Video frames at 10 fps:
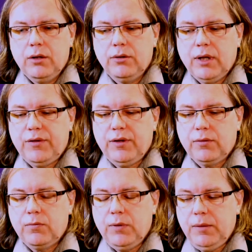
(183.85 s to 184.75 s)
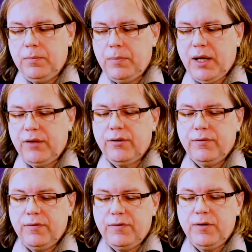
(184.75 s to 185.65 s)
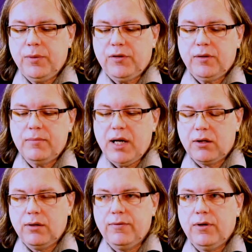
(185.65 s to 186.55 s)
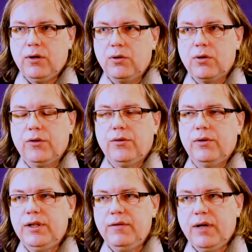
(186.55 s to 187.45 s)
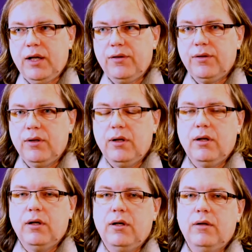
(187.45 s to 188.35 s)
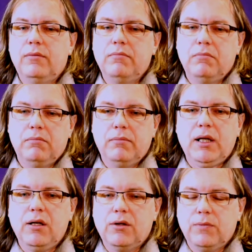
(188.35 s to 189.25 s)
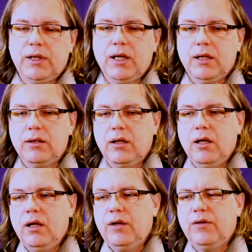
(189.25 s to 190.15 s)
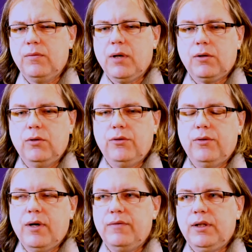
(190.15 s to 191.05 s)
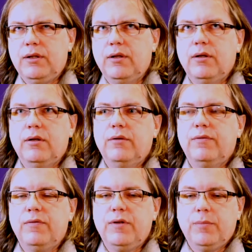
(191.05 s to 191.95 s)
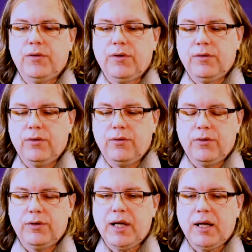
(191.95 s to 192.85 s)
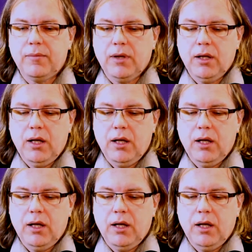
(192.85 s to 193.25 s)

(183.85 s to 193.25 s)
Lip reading: No, I think we passed the 50% mark across all device, mainly on weekend. I think we are close to have it 50% all the time.